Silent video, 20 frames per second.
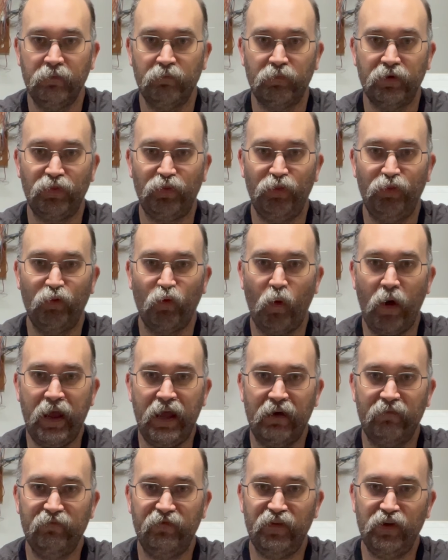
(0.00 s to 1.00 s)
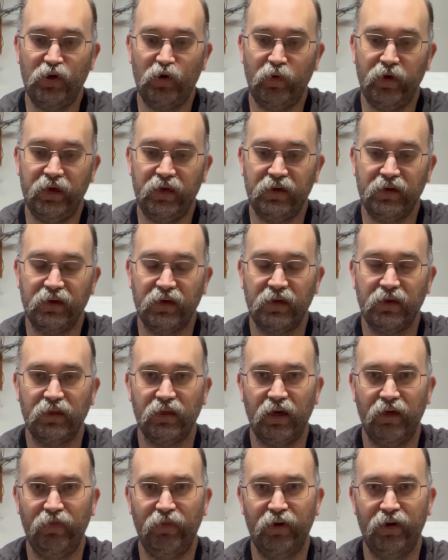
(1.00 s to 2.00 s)
But the way I'm viewing
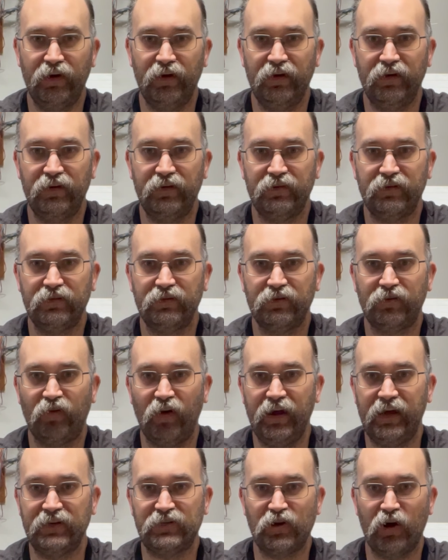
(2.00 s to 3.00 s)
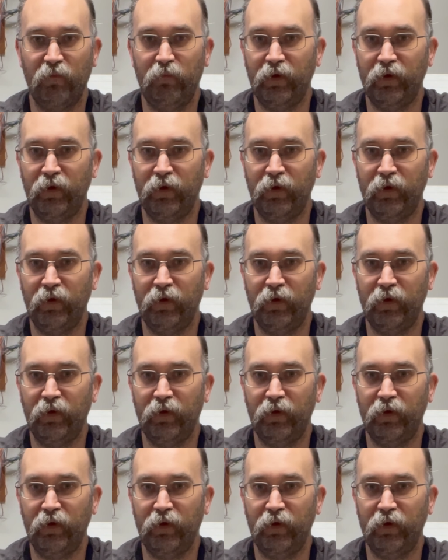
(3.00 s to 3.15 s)
the Great Guitar